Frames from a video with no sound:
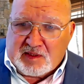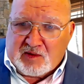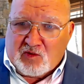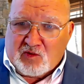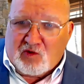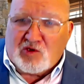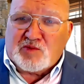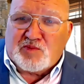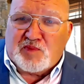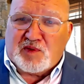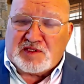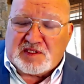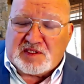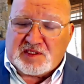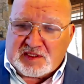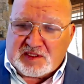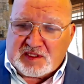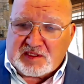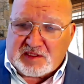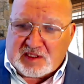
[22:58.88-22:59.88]
Whose
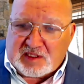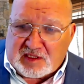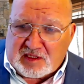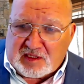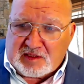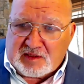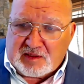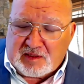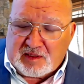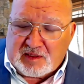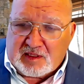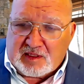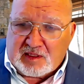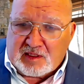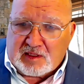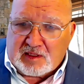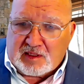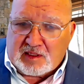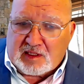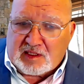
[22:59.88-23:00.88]
business is it?
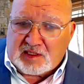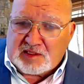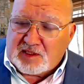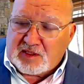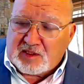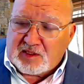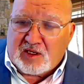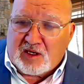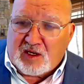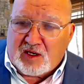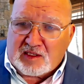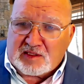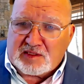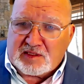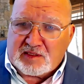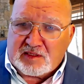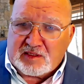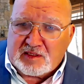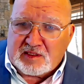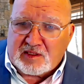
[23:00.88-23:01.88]
And I said, God's.
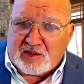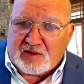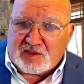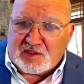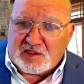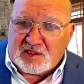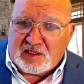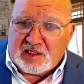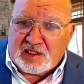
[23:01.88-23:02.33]
He goes,